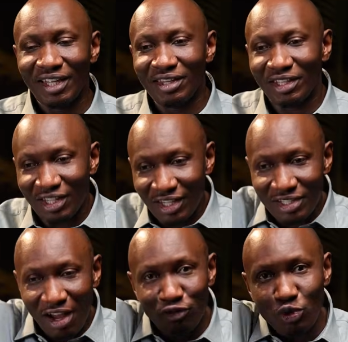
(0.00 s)
The
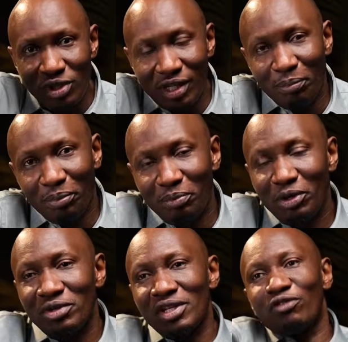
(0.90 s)
kids have to skip
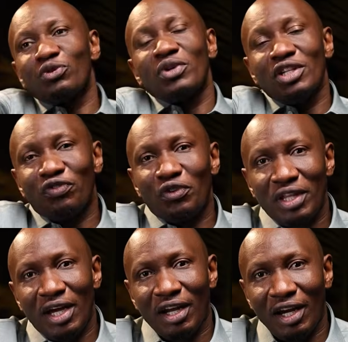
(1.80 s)
because they have to reach for
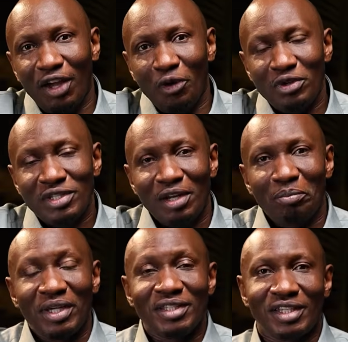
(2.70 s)
their crayons
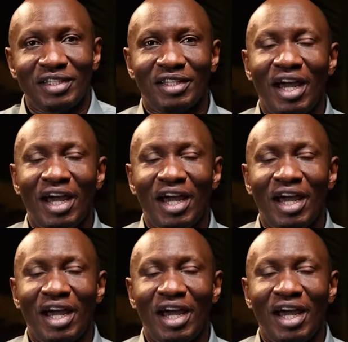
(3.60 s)
and paintings.